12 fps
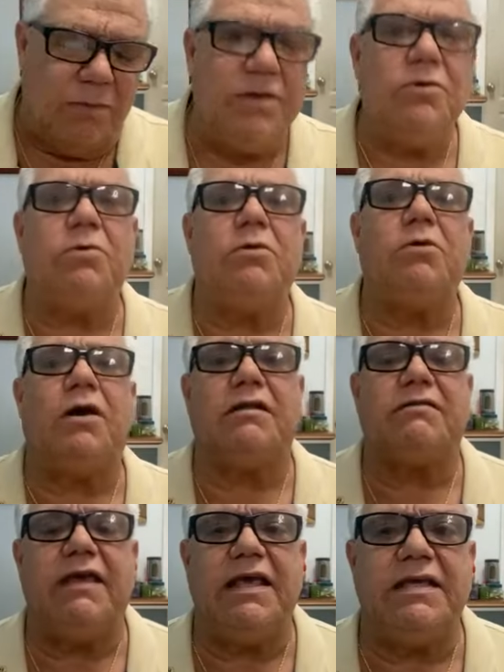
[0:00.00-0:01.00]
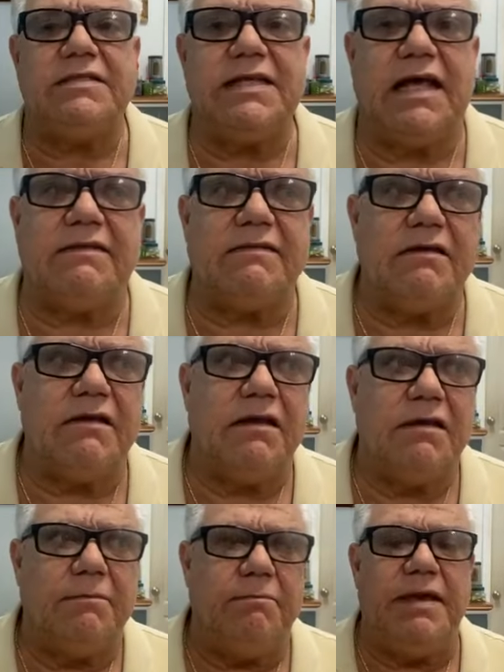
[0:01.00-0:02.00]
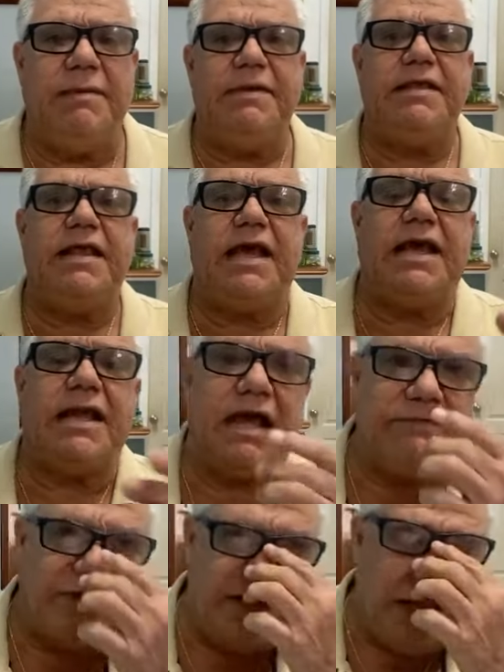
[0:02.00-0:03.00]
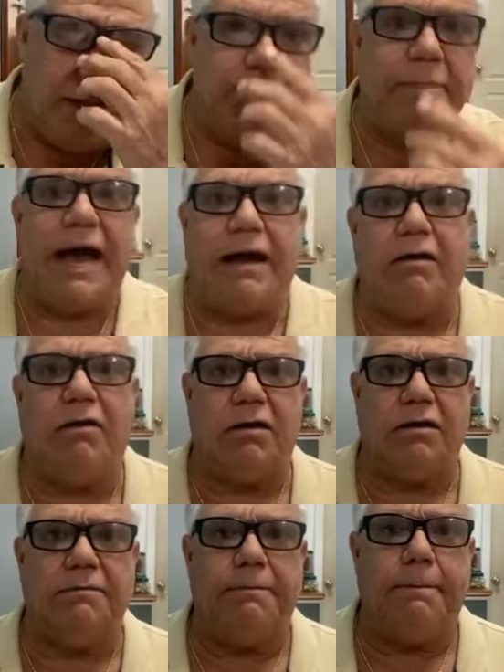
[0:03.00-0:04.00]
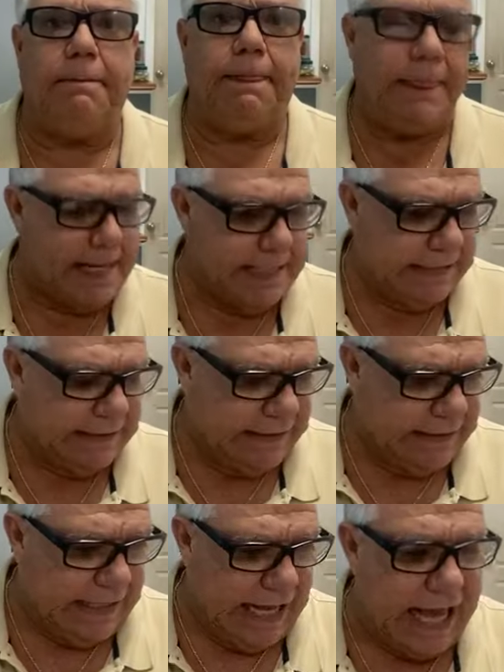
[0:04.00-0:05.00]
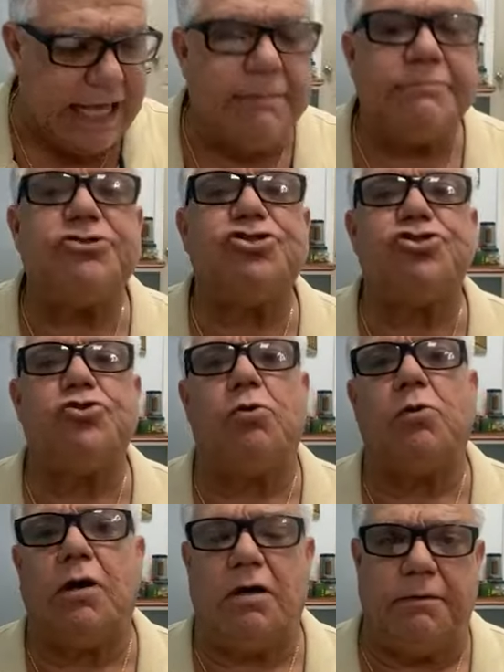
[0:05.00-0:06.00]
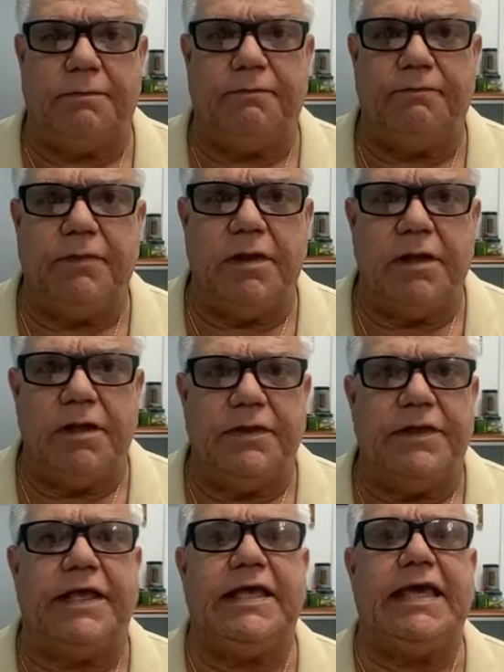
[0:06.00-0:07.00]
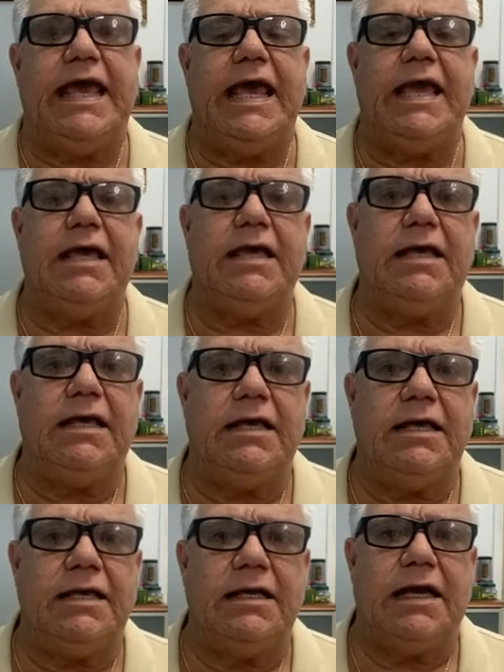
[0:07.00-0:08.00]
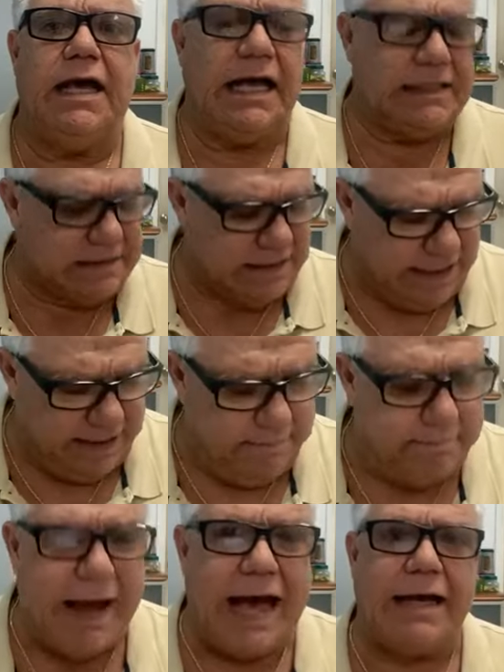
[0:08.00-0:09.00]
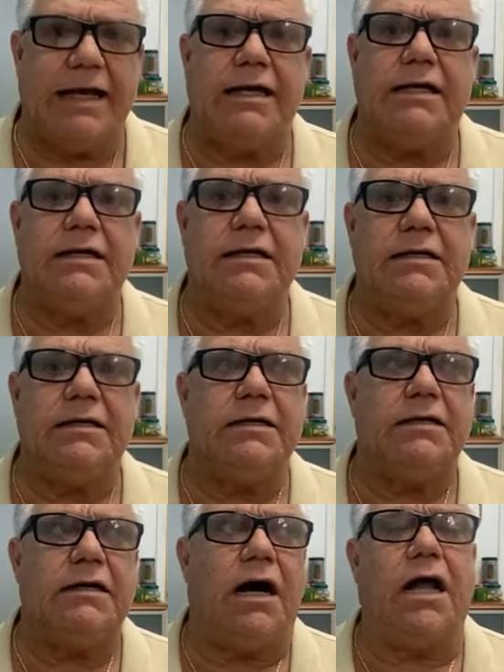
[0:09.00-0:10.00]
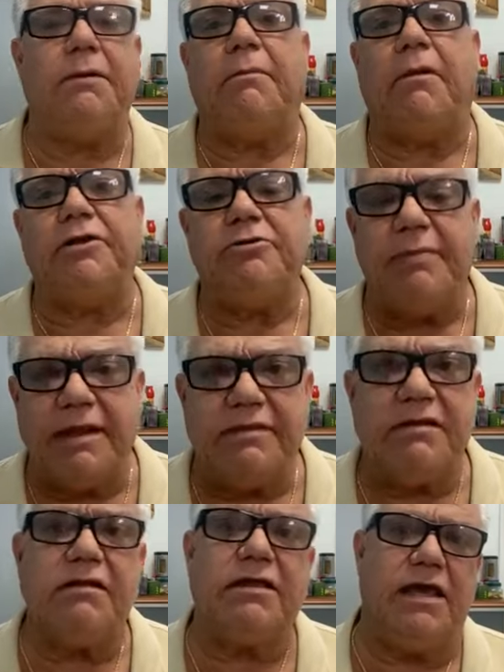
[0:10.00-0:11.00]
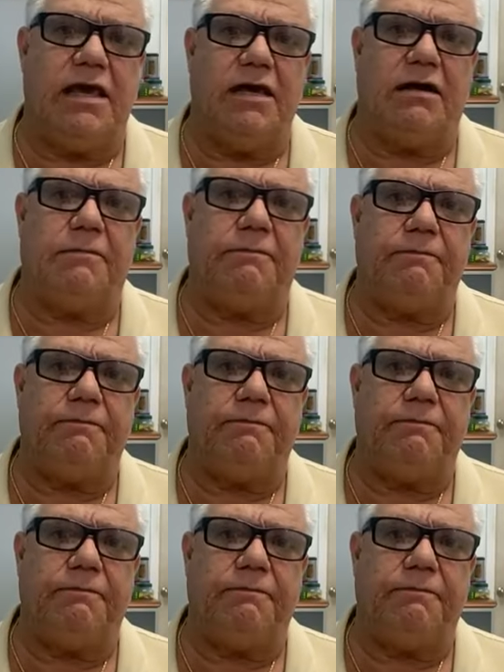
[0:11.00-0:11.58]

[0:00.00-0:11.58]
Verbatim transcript: we don't look at things that maybe they can have an impact on? I am sure the king has an impact on monumental care.